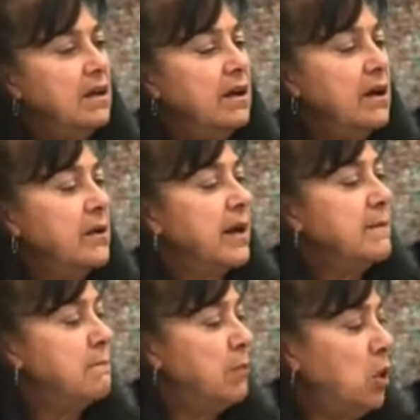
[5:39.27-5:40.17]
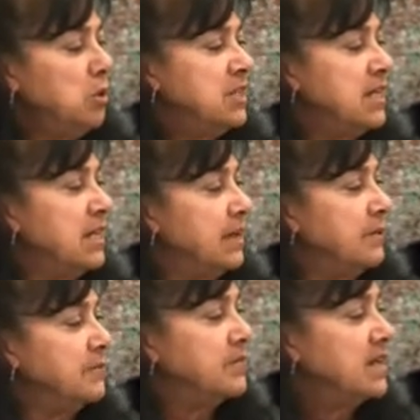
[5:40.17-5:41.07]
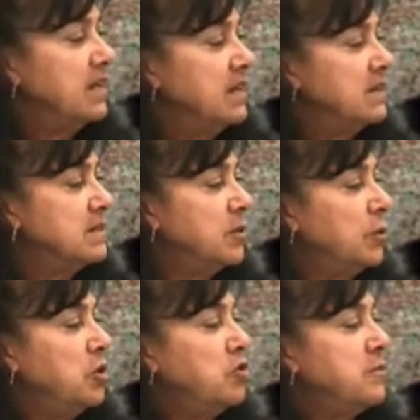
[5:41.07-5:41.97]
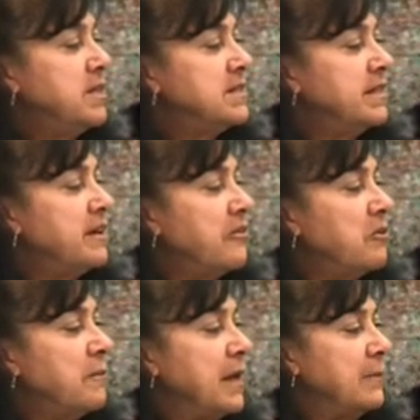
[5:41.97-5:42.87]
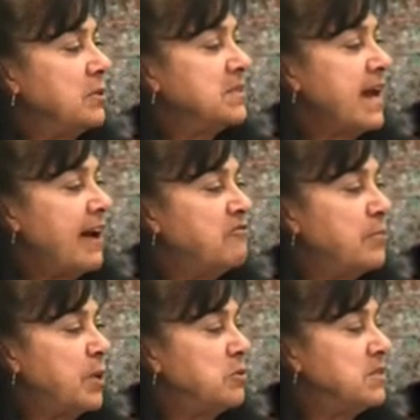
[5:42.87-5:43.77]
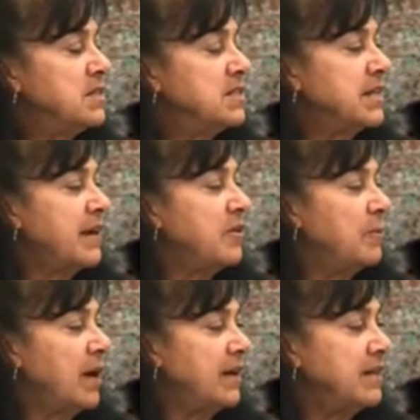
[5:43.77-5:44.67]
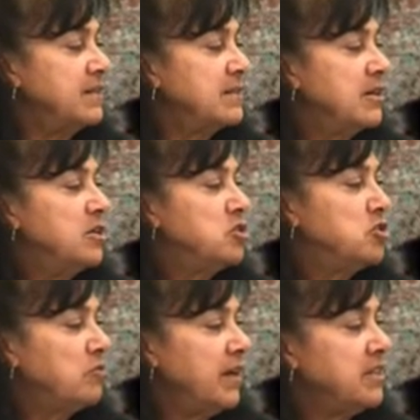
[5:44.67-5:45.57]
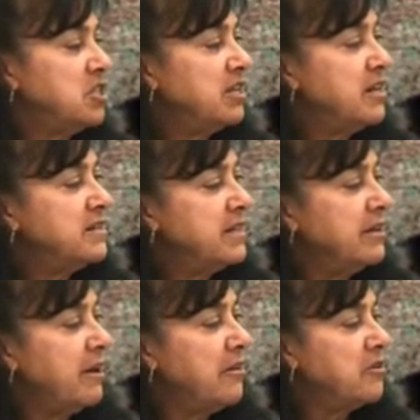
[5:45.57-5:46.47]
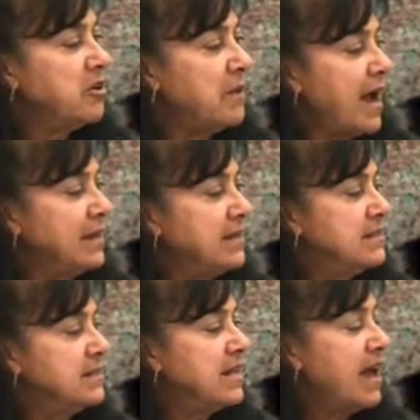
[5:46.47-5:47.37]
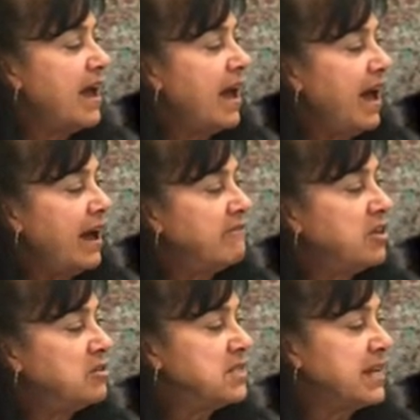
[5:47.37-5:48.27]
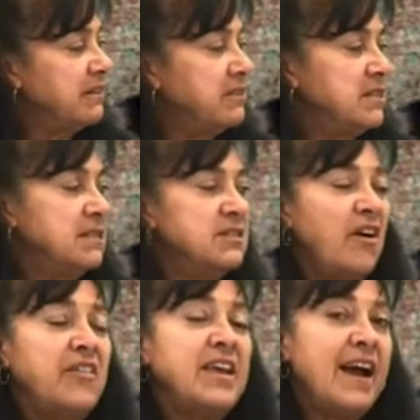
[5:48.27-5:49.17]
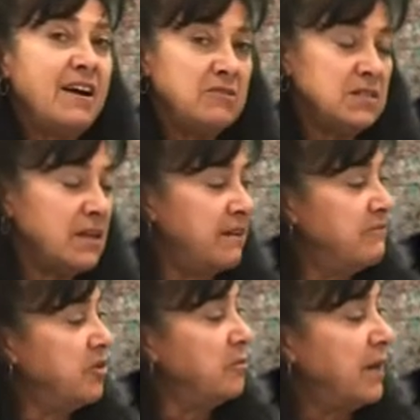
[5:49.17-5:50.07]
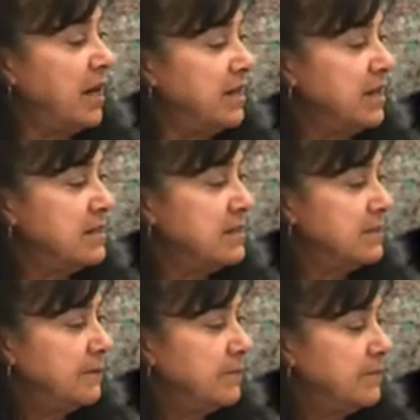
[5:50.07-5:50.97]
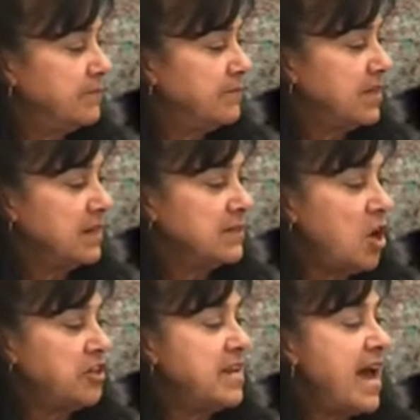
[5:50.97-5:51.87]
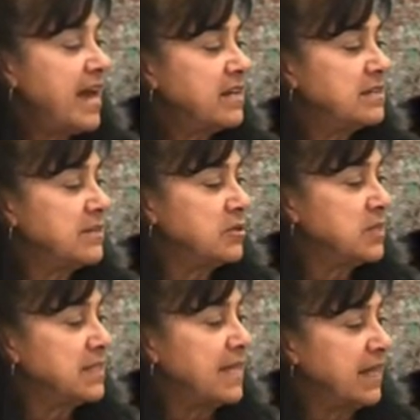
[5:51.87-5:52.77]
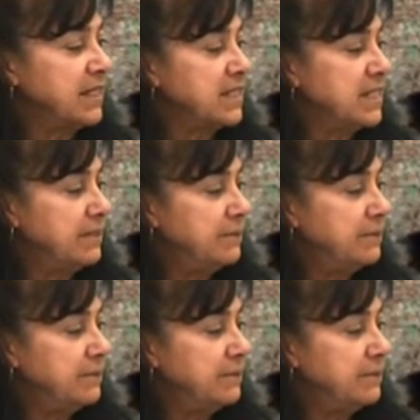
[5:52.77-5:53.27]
All right, molting. So humans and other mammals have bones inside their bodies. Tarantulas and other arachnids have their skeletons on the outside of their bodies. It's called an exoskeleton.